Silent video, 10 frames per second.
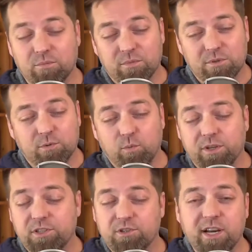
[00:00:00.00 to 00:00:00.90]
with
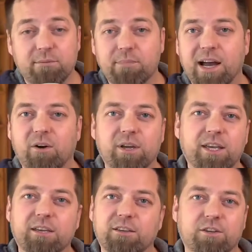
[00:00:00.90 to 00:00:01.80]
straight MAUI,
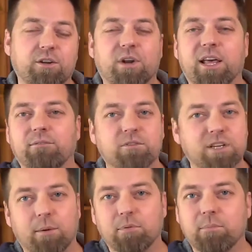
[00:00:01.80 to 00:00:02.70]
you don't have those
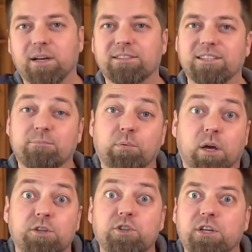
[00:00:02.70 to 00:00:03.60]
compromises.
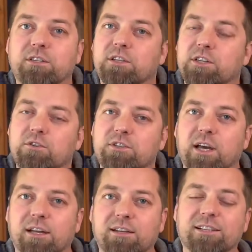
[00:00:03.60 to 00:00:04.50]
Plus, you get to use
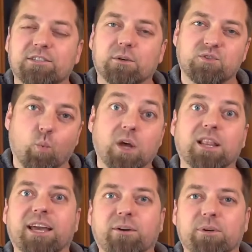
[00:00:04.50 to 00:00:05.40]
.NET, so it's one
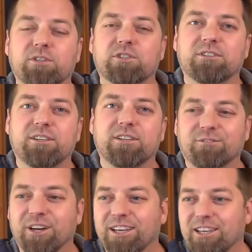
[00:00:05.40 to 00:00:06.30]
language,
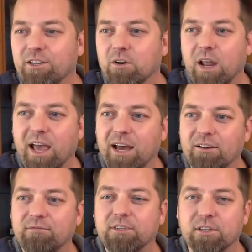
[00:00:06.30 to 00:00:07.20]
right? You don't
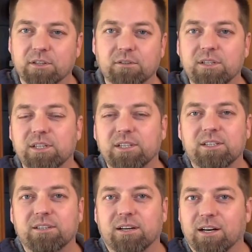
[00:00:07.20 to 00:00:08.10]
have to
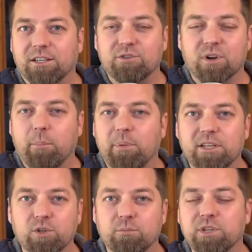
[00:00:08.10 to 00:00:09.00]
drop
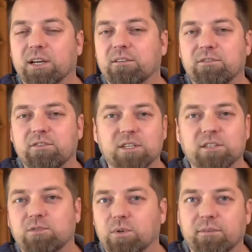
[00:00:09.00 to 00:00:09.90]
into Objective C,
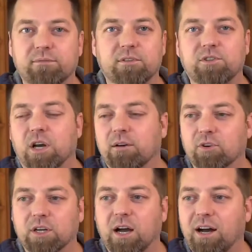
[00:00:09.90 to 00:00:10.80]
Swift, Java,
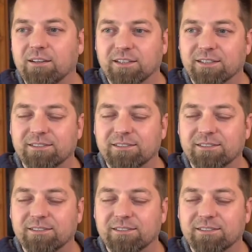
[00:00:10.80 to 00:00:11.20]
or Kotlin.